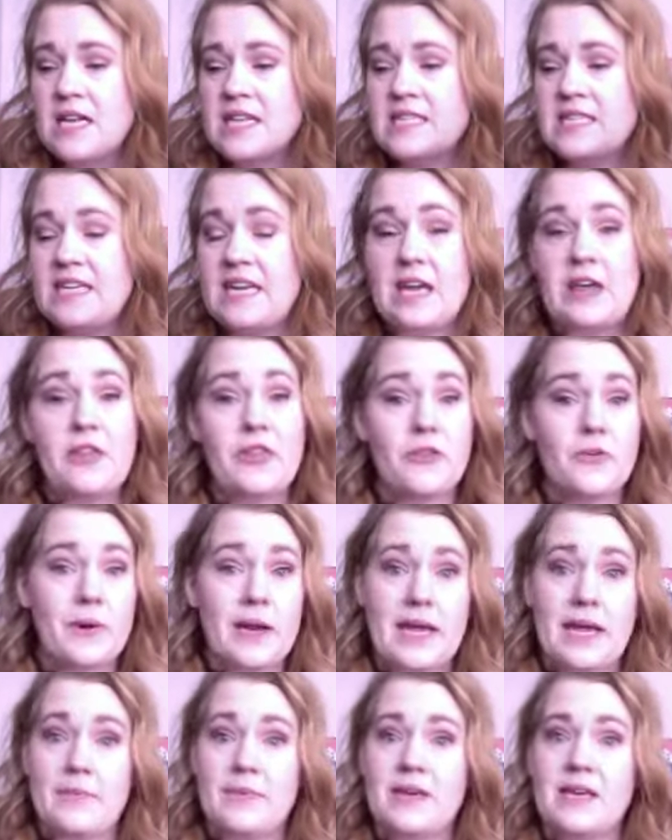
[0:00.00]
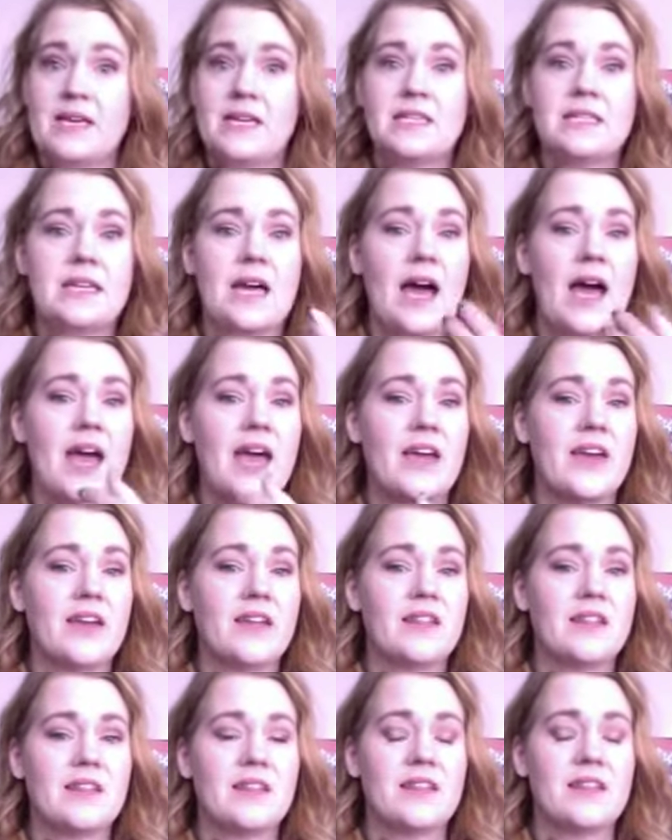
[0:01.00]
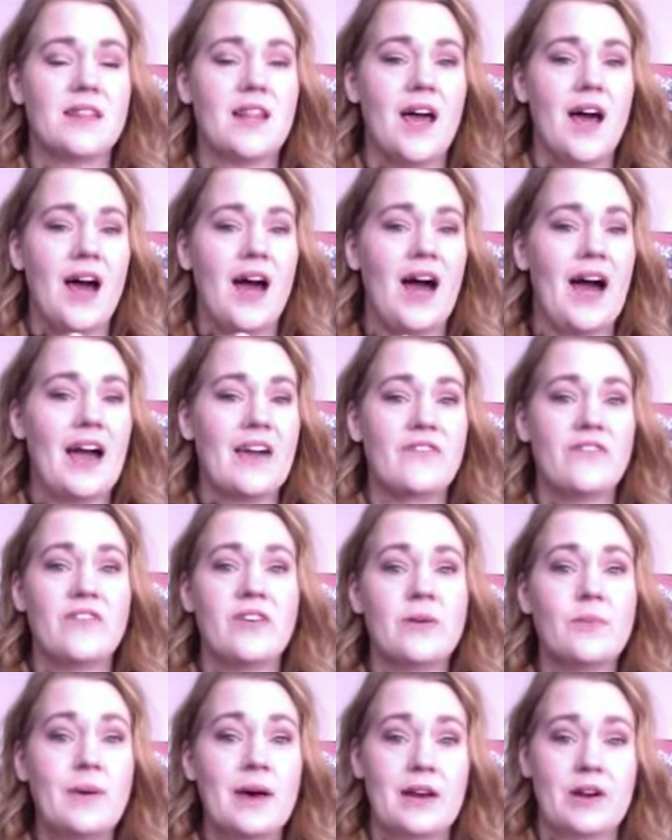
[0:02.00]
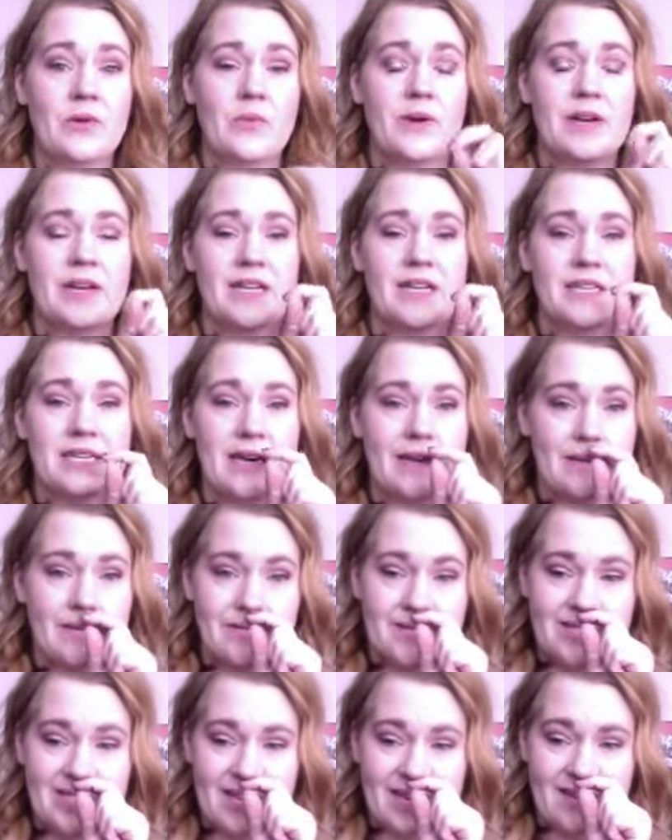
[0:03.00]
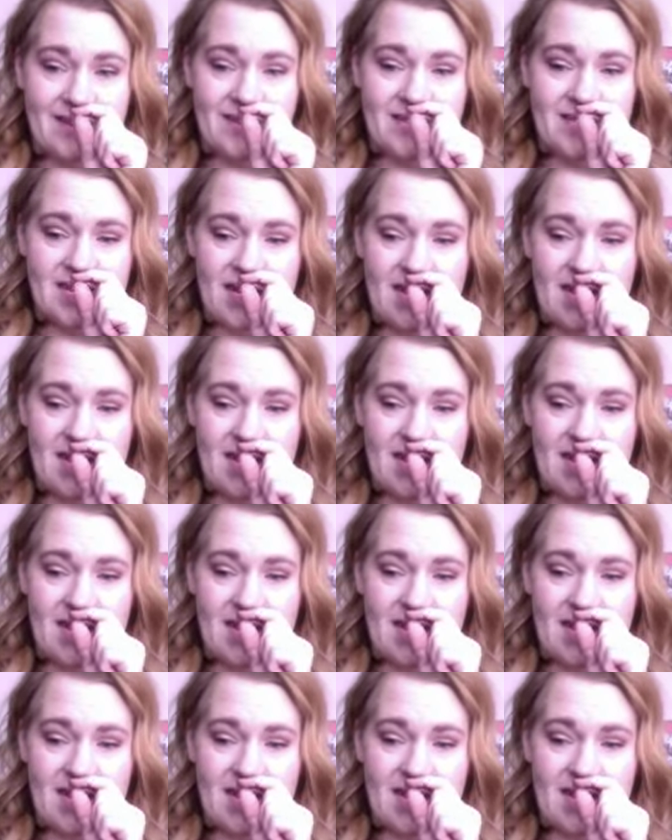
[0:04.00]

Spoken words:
D3 because I feel better when I take those things.